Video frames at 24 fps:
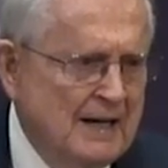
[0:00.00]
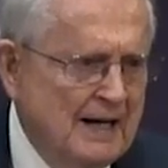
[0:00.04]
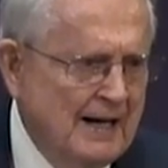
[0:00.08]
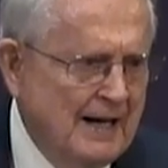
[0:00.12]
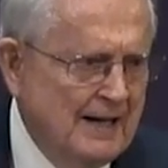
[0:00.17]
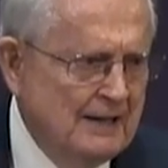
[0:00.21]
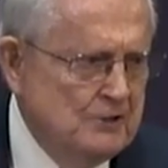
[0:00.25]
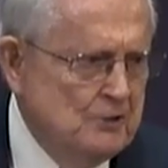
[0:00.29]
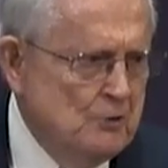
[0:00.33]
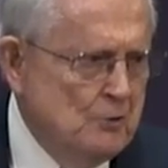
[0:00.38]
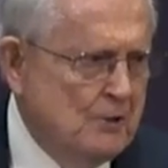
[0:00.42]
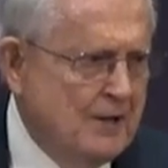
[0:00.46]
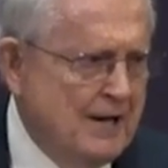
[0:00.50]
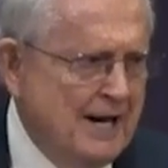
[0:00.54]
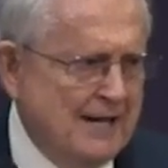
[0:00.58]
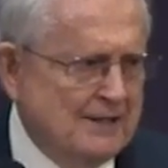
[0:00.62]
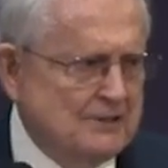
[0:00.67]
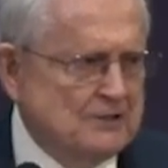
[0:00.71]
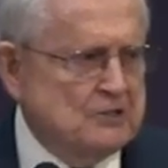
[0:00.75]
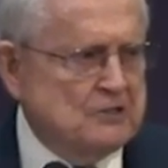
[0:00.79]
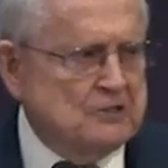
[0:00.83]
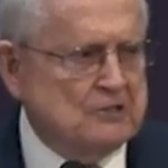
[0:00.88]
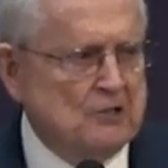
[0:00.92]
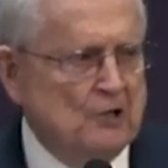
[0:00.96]
And you can't
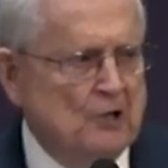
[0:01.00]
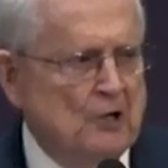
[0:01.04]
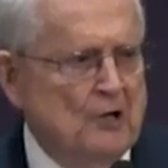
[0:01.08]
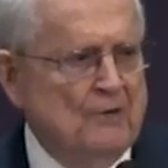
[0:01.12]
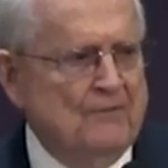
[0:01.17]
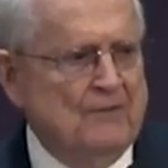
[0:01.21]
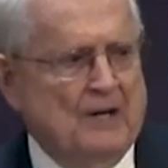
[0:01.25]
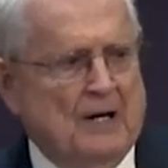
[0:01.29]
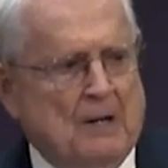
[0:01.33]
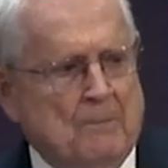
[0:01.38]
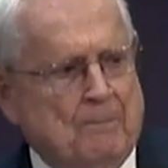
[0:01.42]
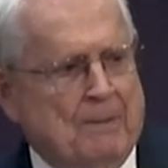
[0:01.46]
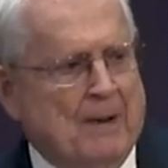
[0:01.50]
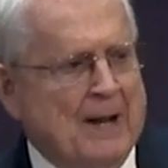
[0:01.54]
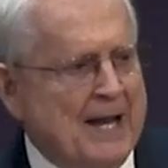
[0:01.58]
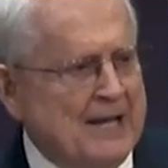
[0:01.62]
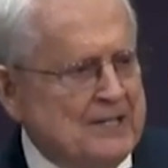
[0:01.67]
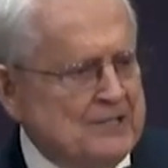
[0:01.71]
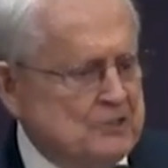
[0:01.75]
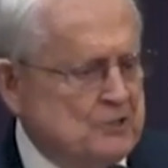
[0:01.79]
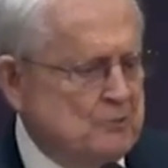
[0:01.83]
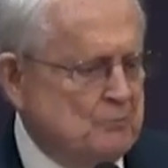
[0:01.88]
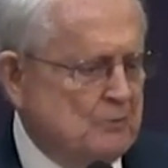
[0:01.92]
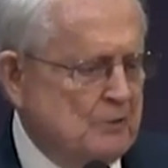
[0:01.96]
serve in a
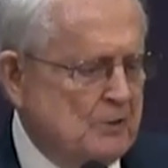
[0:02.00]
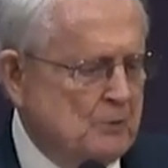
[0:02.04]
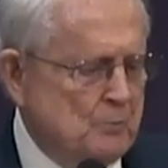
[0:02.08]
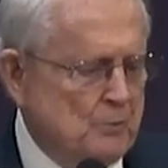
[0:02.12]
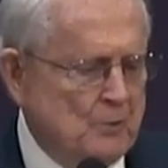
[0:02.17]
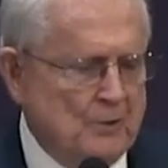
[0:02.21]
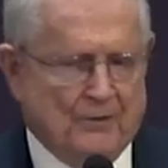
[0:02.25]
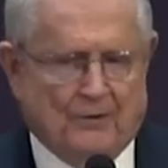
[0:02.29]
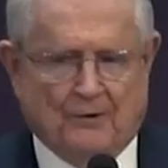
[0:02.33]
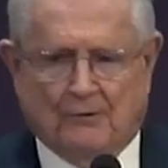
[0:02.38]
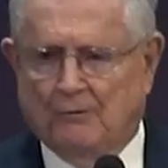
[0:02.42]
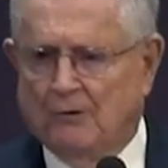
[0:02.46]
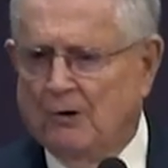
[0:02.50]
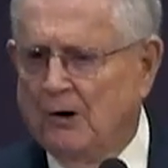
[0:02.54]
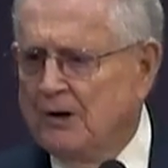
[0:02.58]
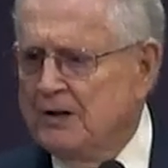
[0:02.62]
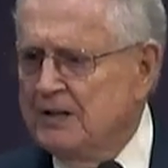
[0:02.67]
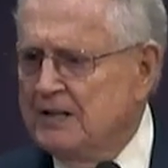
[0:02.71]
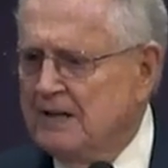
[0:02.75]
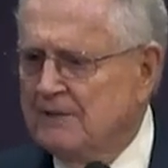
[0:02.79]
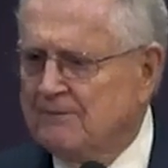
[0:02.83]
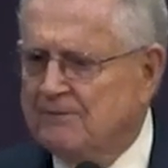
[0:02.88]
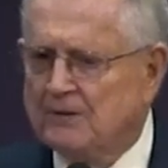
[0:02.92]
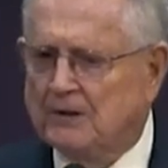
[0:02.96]
pastorate where there
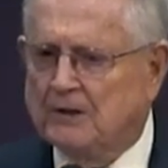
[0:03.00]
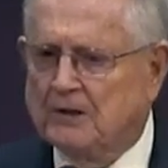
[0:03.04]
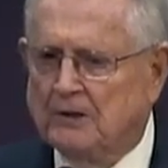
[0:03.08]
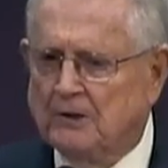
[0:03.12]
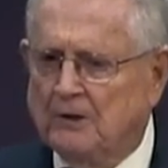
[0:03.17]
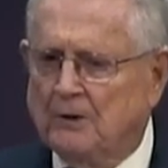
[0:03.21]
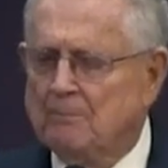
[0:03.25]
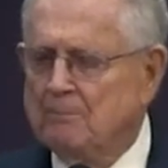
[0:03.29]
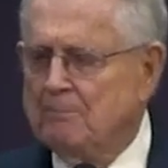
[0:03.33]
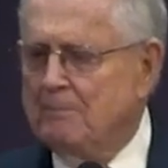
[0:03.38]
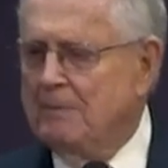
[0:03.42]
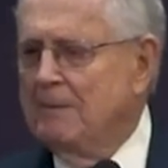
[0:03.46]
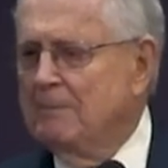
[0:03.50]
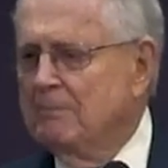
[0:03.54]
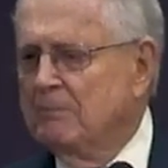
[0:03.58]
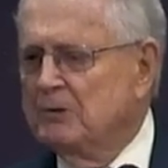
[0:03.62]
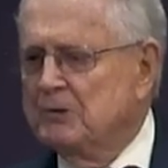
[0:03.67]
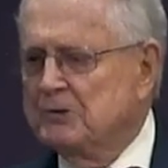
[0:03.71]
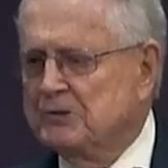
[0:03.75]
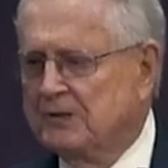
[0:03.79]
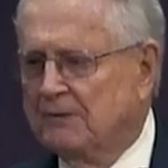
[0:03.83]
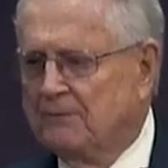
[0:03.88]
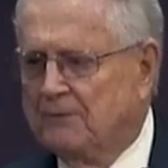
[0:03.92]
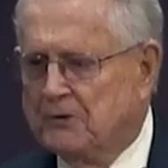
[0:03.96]
aren't difficult
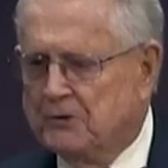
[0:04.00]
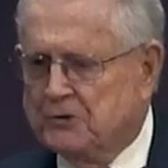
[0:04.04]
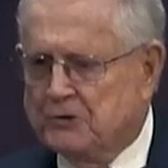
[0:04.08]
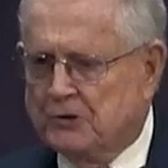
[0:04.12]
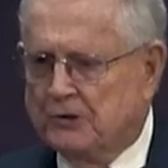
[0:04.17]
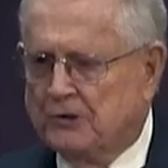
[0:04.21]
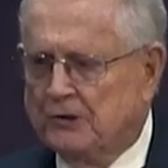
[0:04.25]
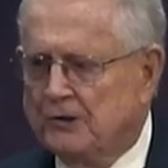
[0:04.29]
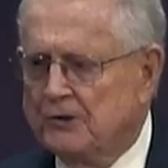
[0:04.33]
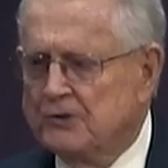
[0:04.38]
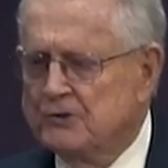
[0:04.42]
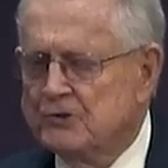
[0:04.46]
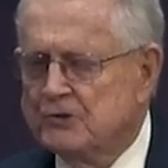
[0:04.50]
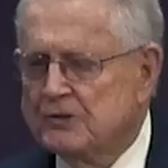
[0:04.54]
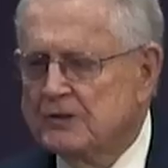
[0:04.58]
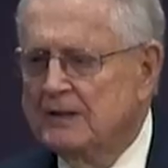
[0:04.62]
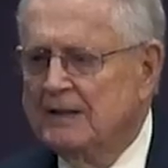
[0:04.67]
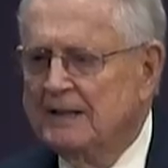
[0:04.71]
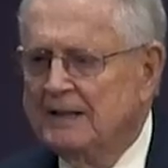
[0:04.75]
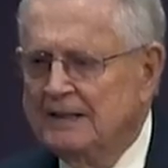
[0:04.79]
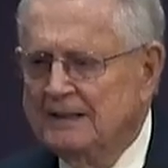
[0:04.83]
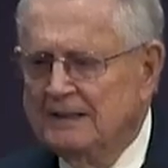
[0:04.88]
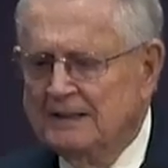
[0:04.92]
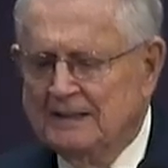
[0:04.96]
members of the church.
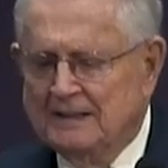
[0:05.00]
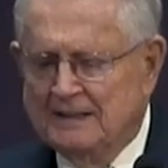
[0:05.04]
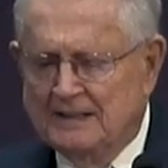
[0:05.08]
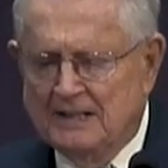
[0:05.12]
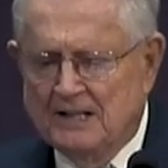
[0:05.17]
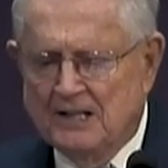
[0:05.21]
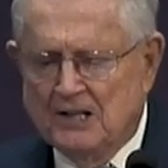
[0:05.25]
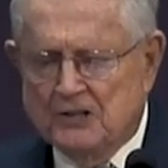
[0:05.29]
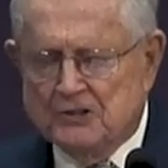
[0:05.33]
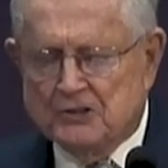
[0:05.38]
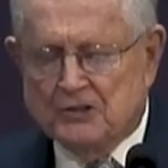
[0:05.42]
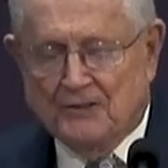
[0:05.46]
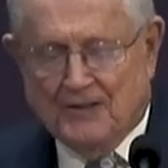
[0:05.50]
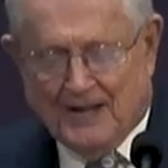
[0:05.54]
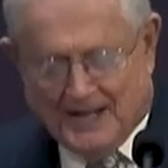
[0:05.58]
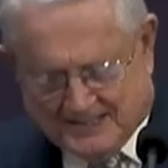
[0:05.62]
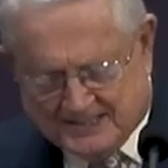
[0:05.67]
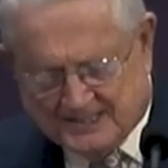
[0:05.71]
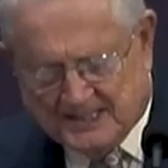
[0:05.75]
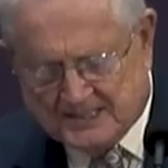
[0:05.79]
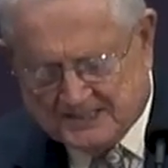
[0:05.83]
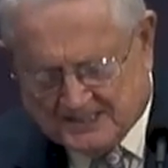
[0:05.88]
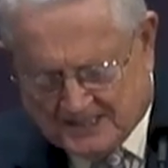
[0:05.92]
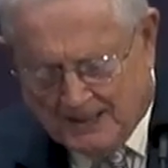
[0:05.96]
So that's
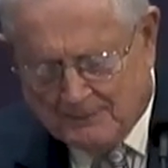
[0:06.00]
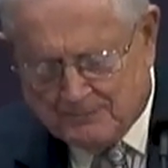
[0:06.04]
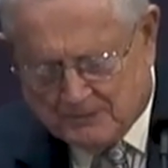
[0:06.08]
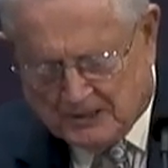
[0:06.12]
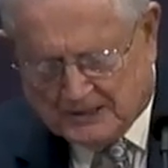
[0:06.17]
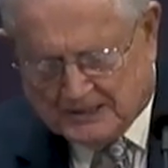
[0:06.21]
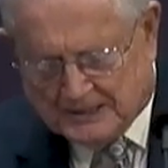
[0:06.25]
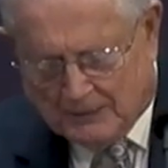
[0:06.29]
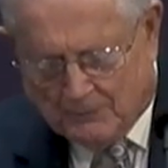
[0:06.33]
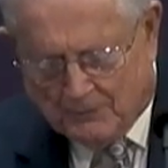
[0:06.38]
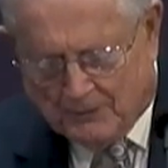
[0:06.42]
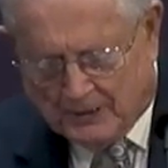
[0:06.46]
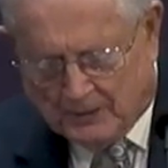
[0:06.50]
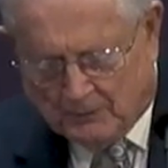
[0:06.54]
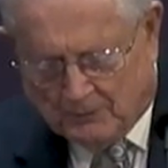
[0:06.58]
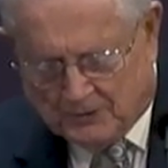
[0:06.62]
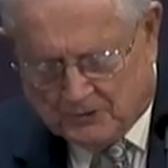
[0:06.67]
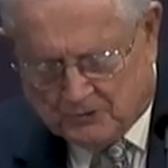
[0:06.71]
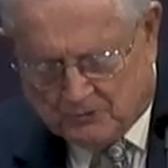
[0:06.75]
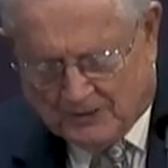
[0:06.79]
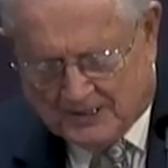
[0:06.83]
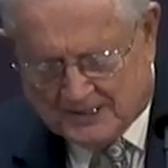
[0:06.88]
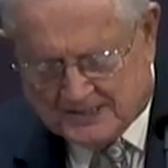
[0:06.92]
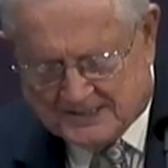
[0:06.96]
the subject I want to
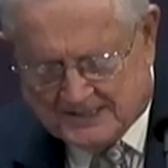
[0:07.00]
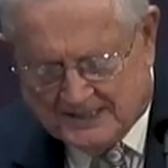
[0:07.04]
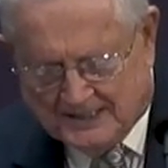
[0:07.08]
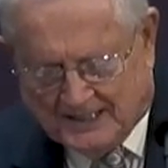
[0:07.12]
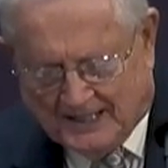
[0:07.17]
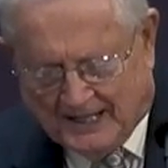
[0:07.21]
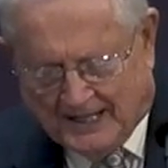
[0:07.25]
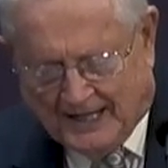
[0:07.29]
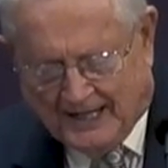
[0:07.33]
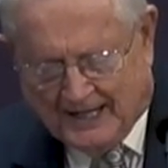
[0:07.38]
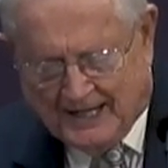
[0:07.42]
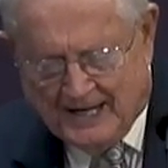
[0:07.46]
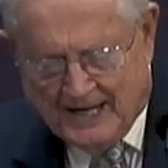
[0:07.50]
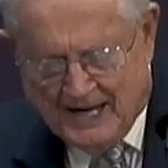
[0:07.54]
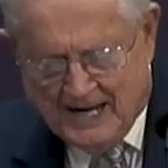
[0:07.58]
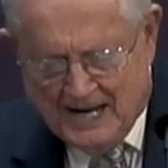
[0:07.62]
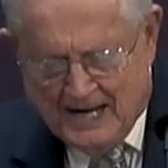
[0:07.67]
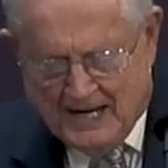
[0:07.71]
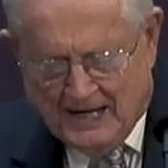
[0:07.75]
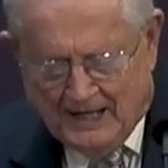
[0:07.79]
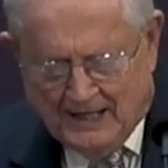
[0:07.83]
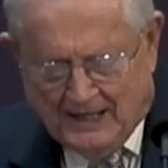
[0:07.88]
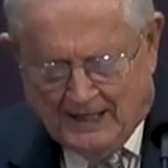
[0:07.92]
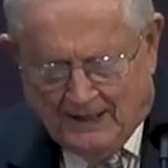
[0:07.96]
address today,
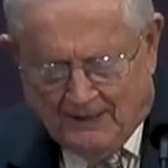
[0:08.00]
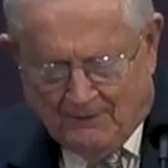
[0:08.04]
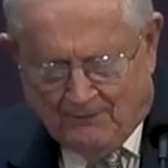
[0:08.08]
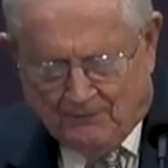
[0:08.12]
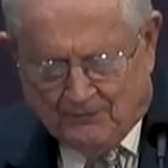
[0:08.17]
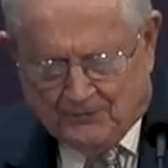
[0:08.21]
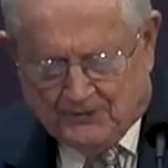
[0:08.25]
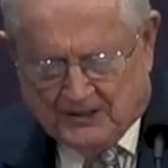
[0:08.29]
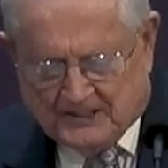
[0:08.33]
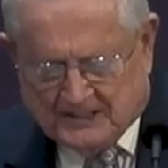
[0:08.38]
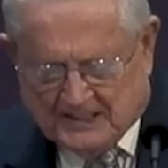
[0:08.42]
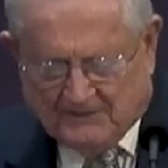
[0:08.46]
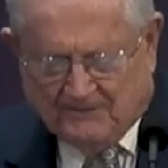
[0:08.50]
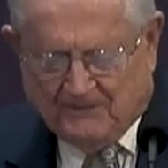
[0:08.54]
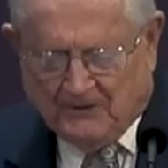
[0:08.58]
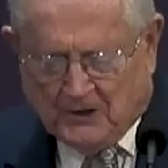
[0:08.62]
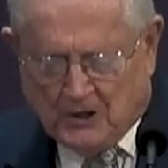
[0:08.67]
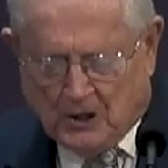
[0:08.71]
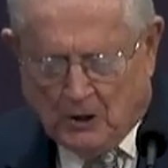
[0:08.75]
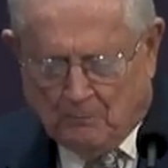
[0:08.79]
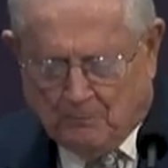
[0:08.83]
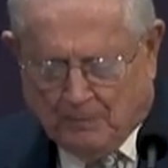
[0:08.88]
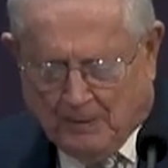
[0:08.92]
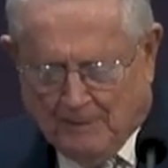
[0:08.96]
the
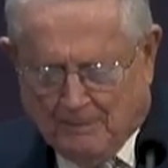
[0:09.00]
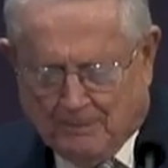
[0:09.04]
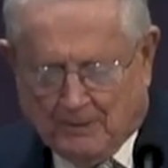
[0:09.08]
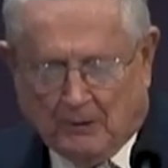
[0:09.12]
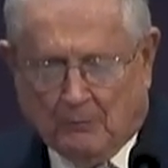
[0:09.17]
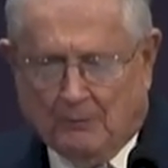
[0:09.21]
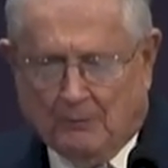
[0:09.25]
difficult people